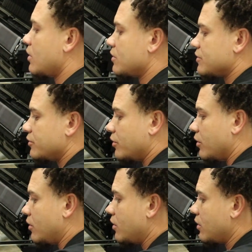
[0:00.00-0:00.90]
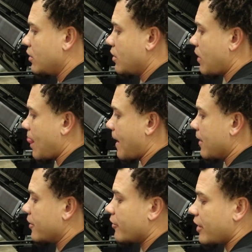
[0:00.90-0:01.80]
This little
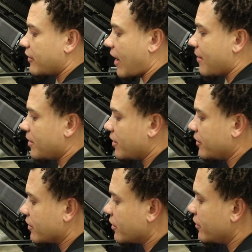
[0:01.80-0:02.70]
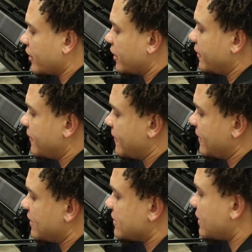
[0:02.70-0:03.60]
gray tab here, you can go ahead and
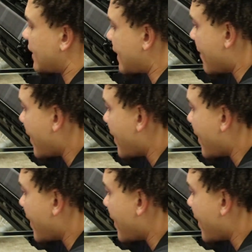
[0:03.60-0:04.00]
slide that